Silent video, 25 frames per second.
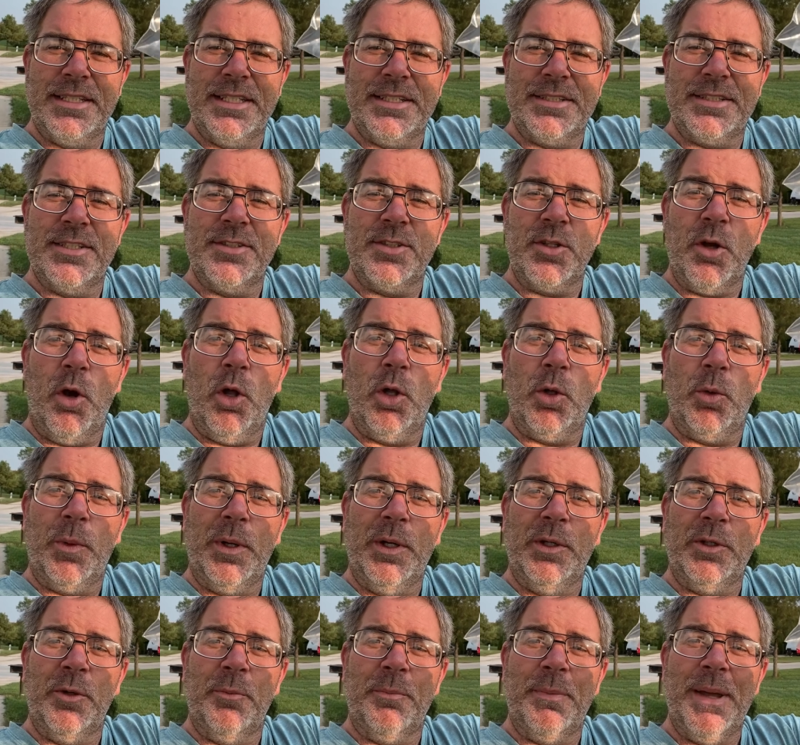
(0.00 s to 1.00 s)
this is all the
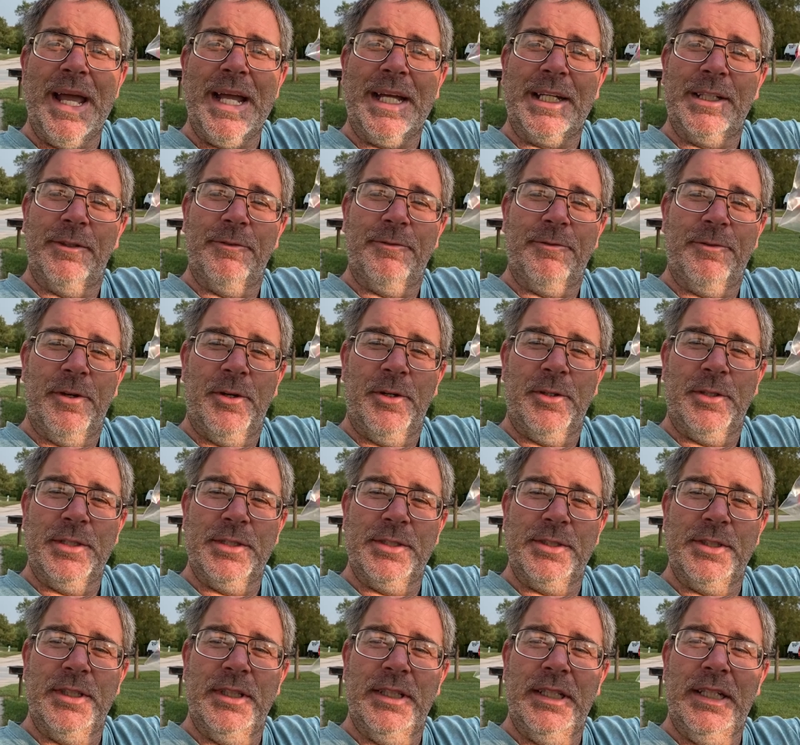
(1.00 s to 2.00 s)
way on the back of the
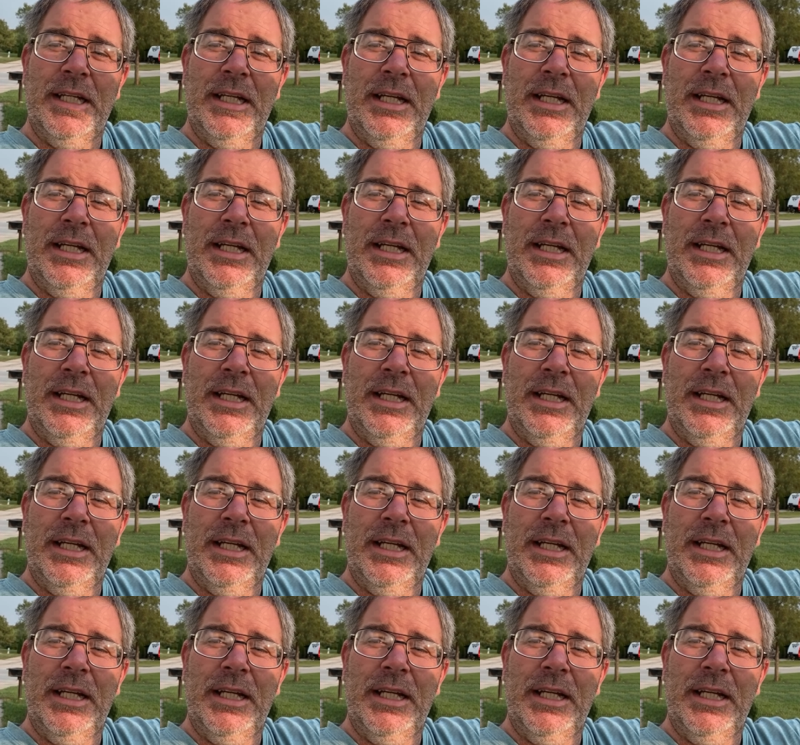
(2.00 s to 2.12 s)
furnace.